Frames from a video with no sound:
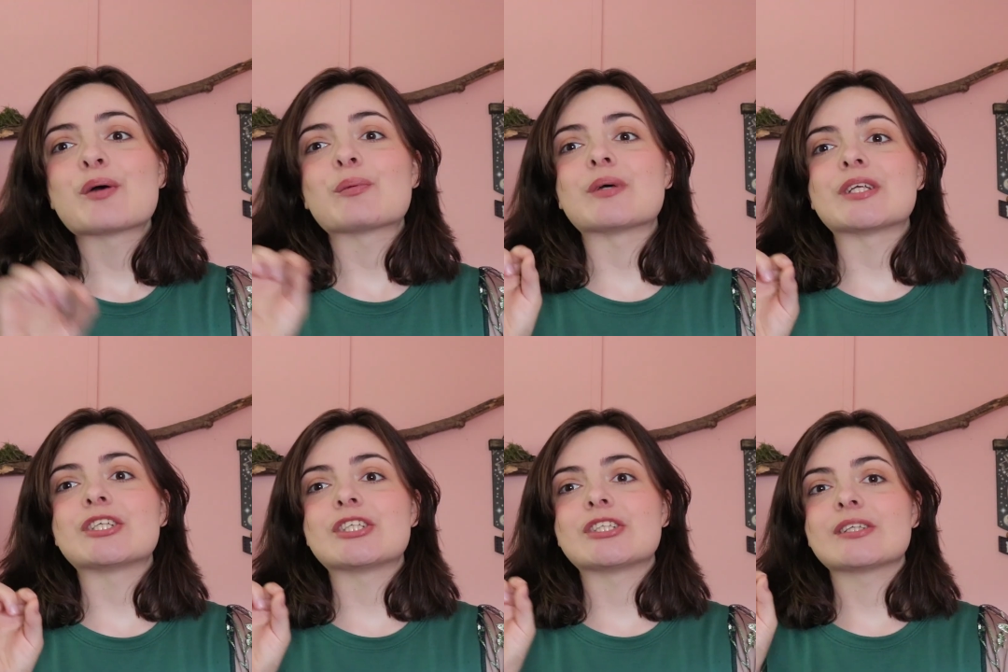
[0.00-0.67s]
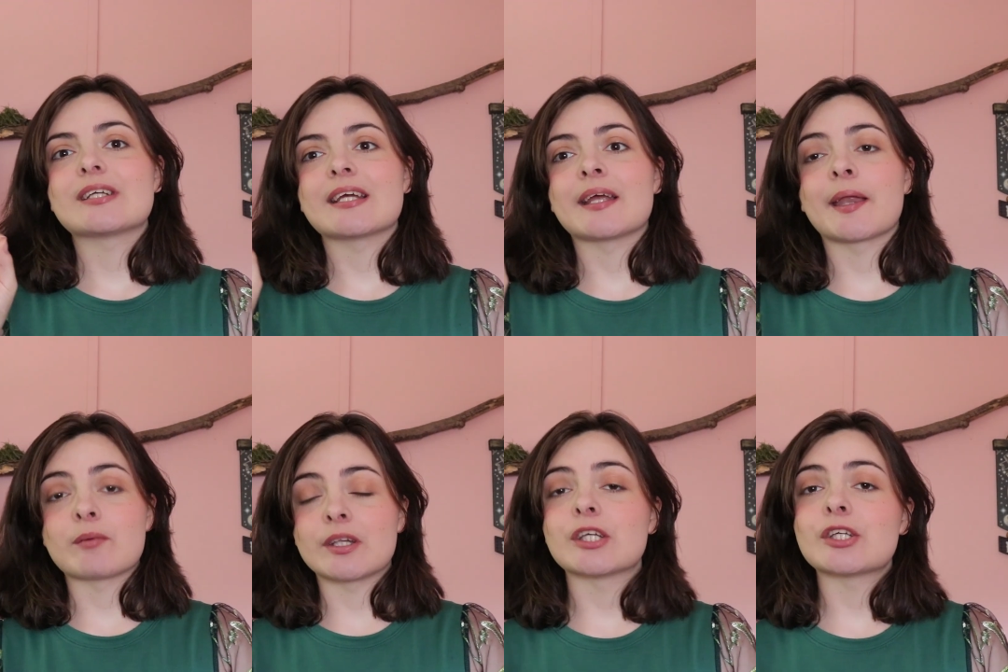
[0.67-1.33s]
which is
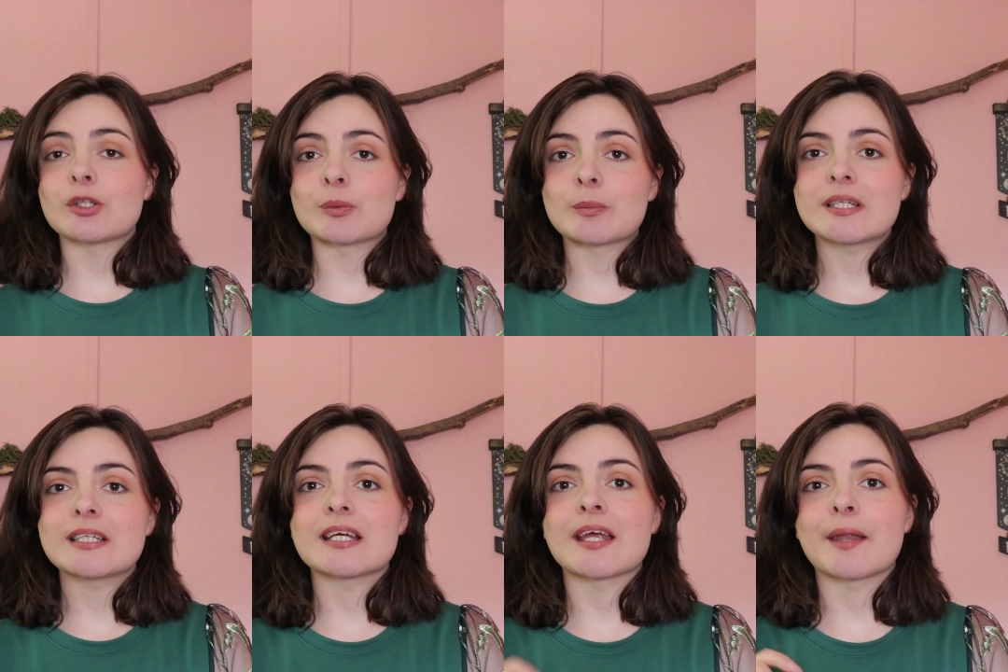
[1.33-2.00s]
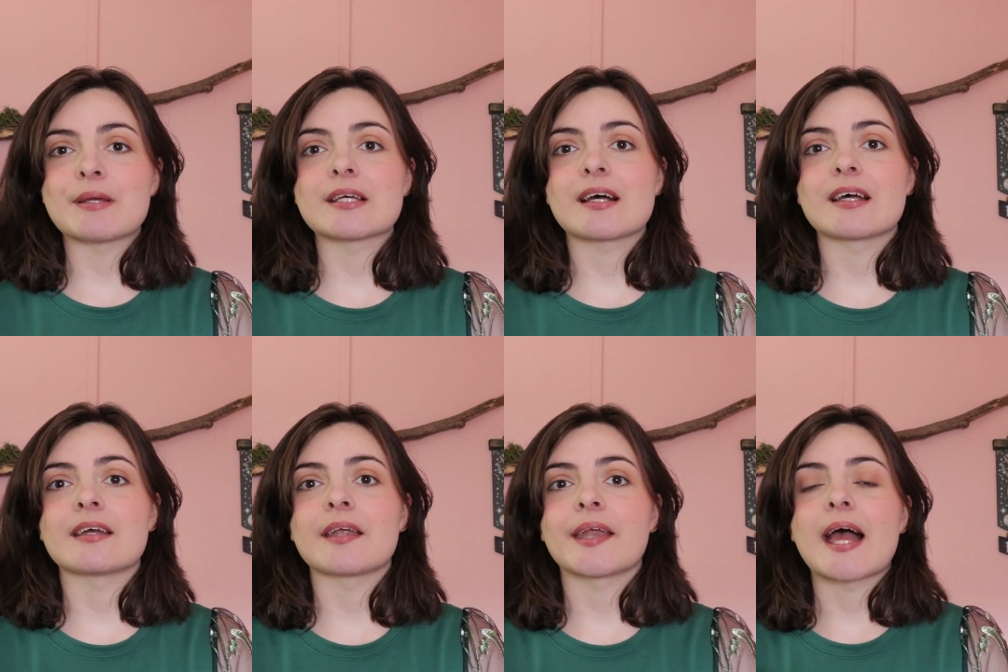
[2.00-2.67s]
really humid, is
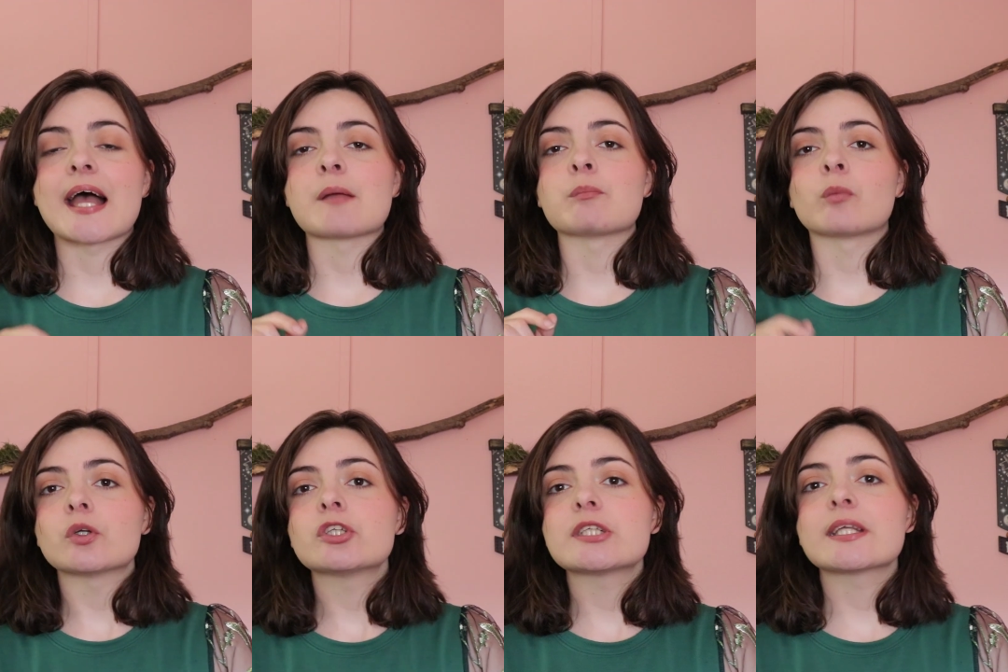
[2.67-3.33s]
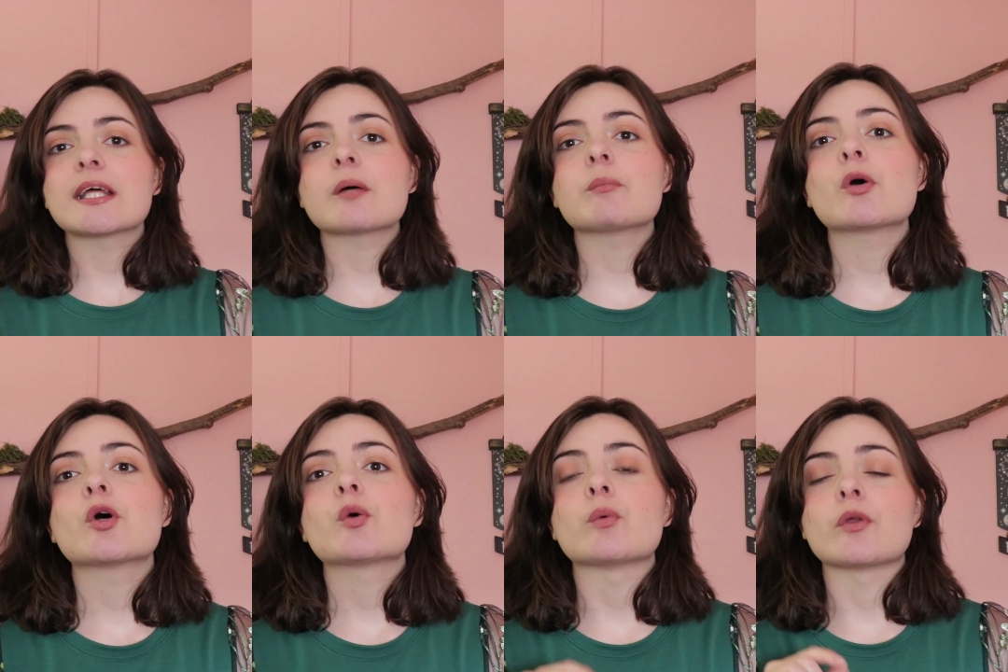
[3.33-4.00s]
because I mulch them
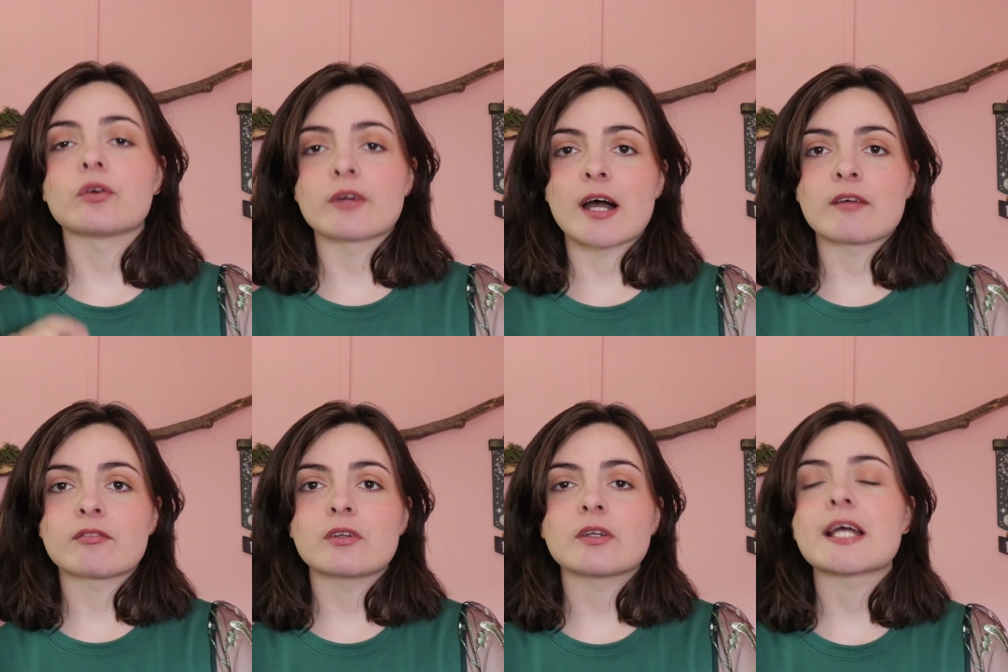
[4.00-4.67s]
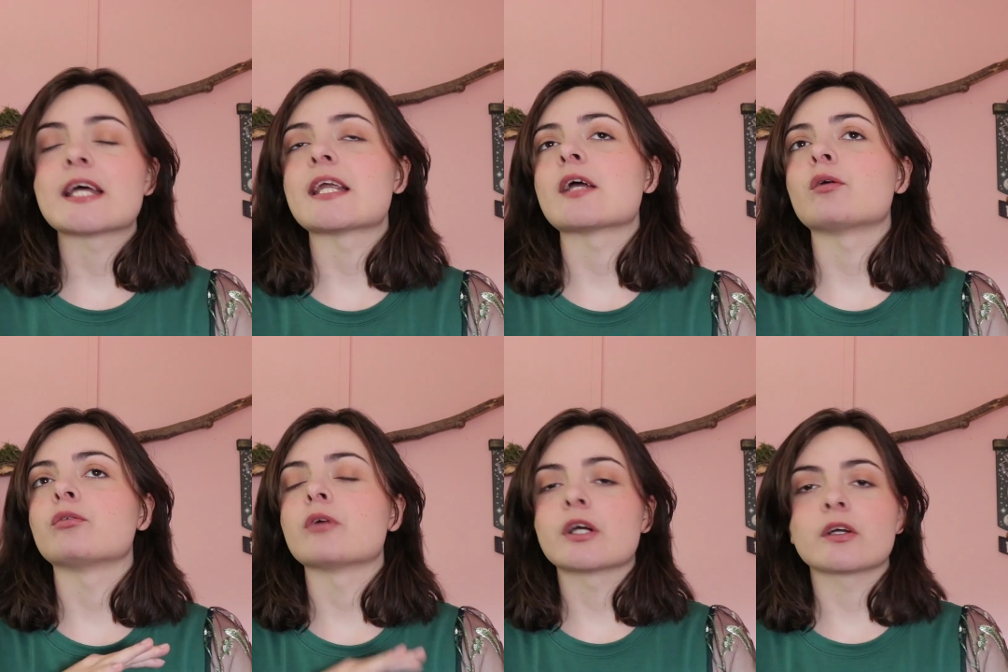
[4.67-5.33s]
with gravel and I
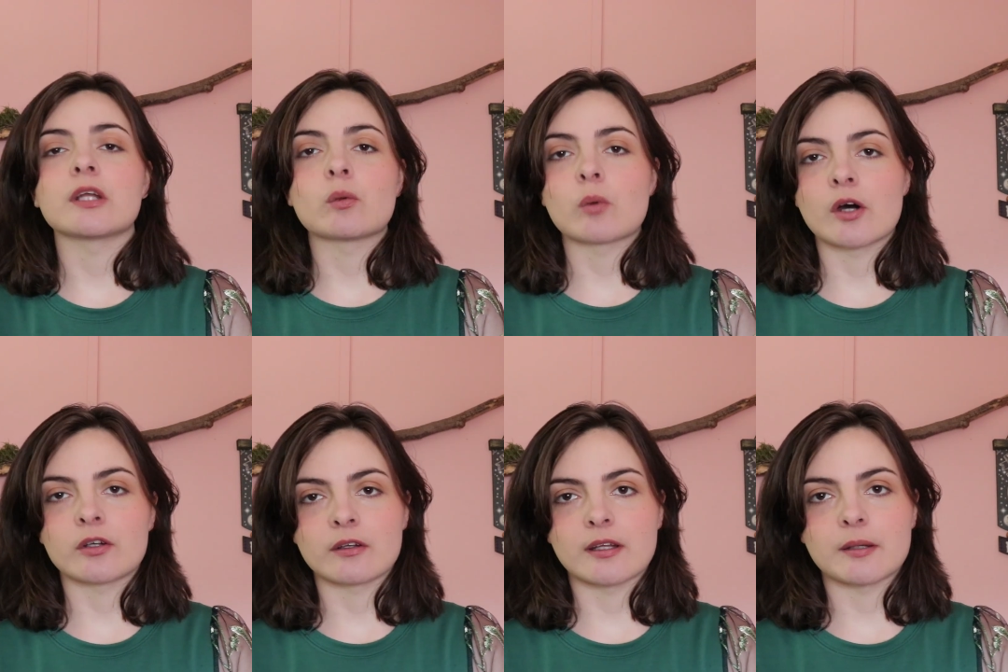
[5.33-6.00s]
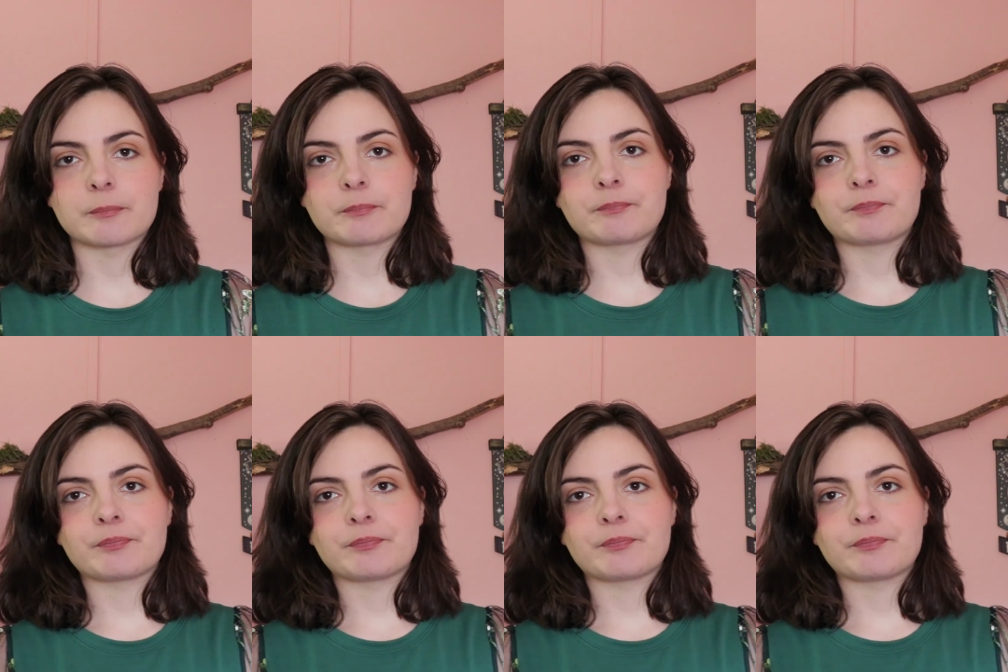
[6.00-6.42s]
rarely water them.